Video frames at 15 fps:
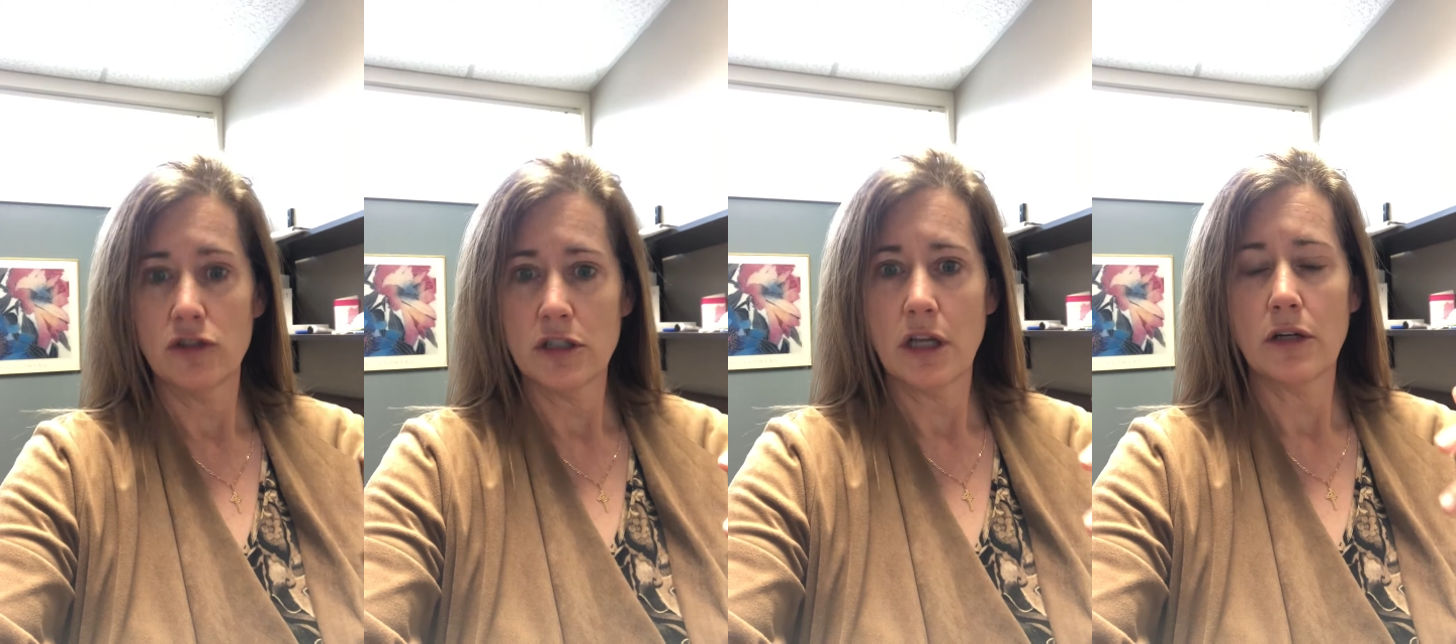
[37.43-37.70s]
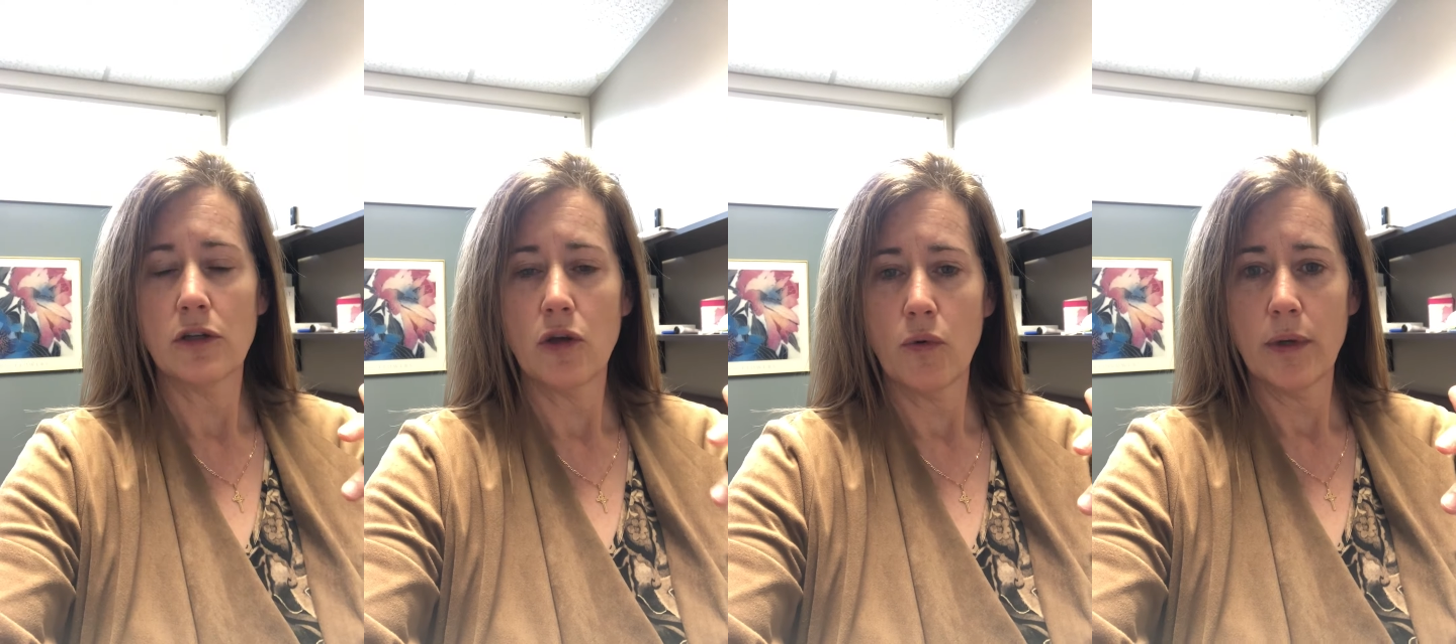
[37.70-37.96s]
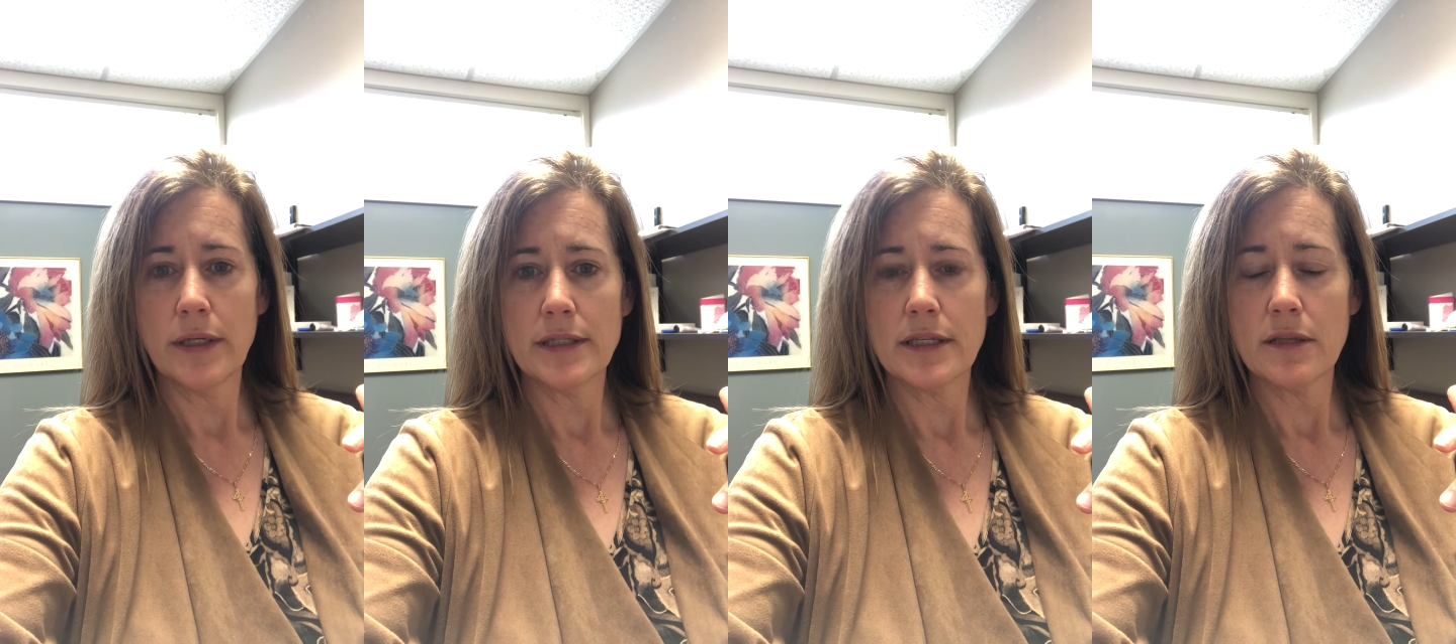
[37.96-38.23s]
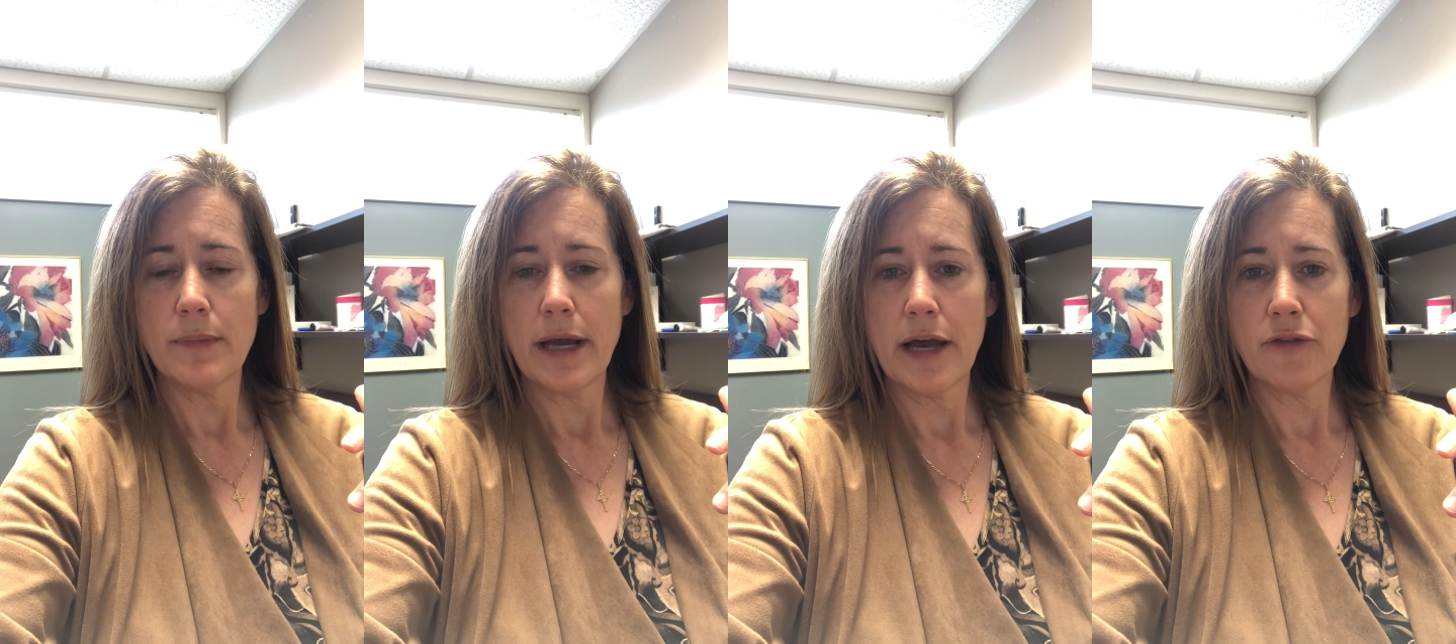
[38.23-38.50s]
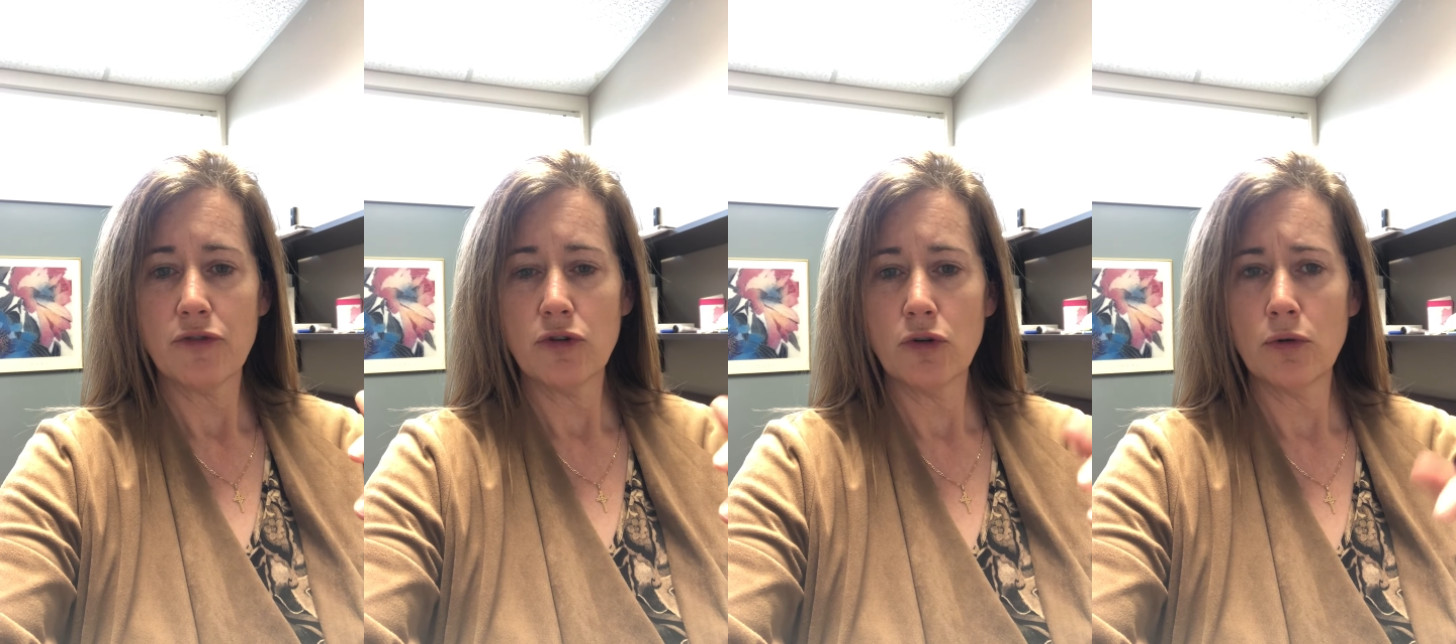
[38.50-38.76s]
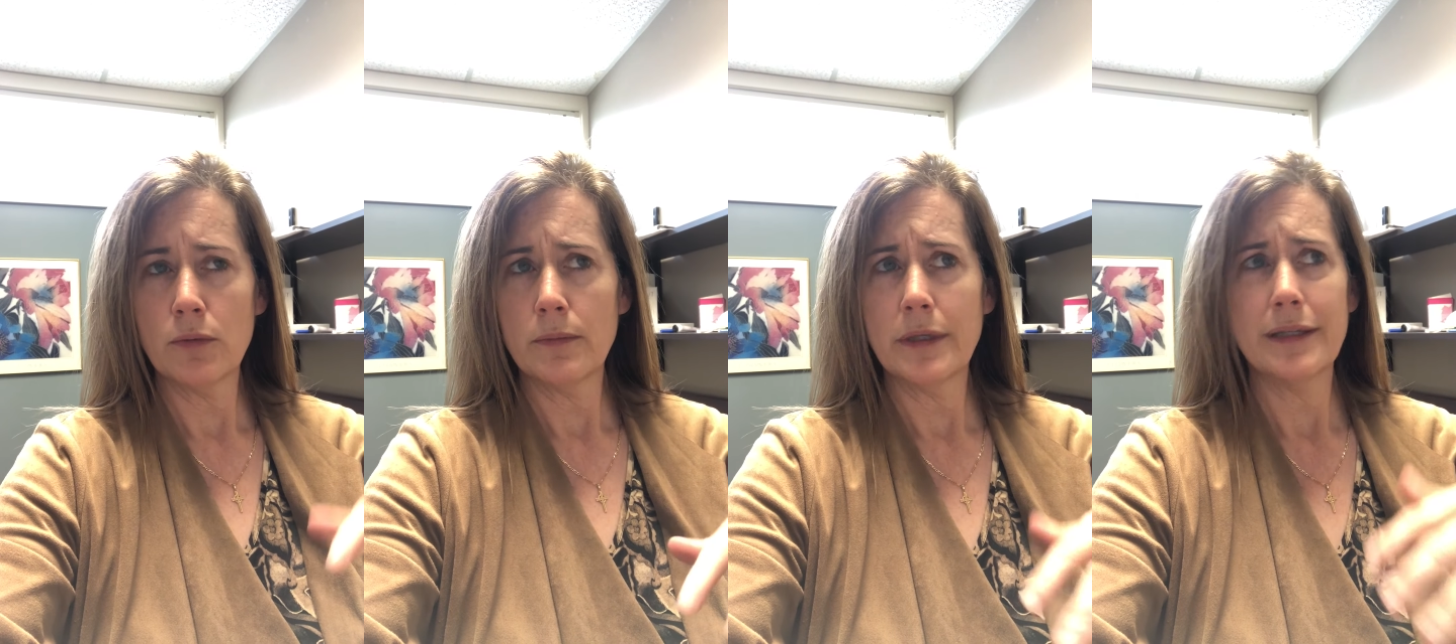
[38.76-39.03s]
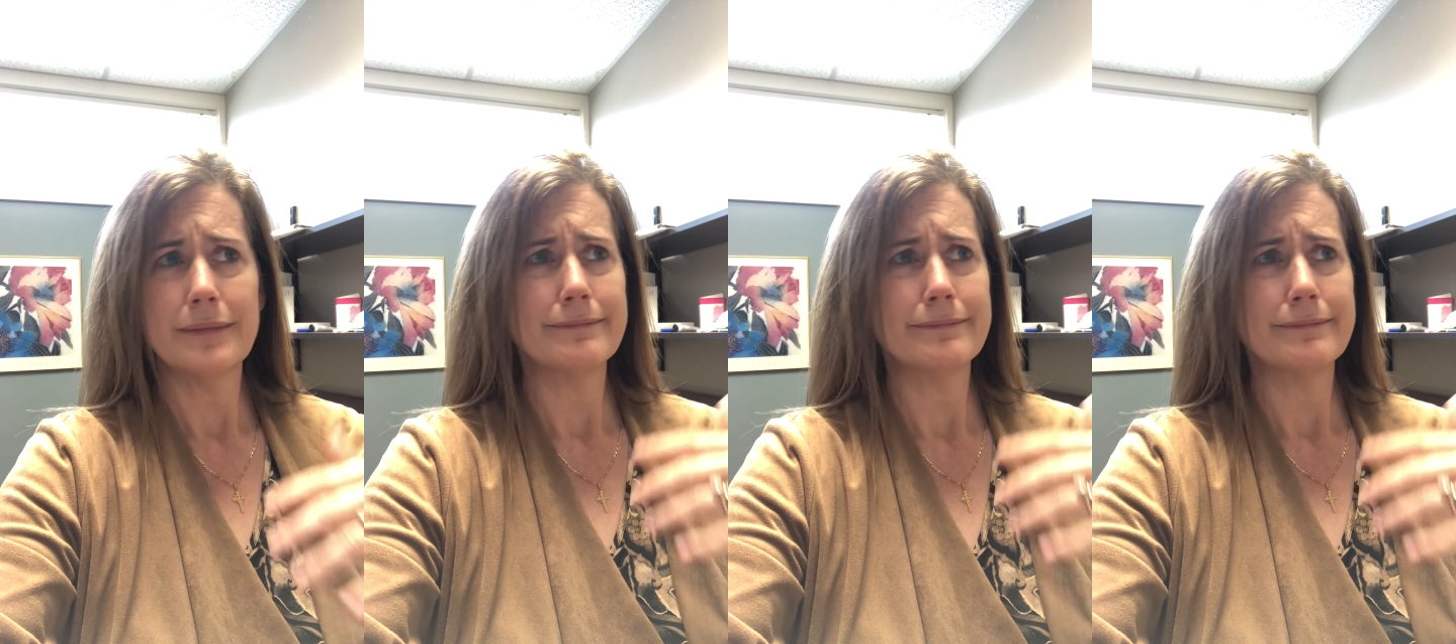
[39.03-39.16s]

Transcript: done going to the bathroom,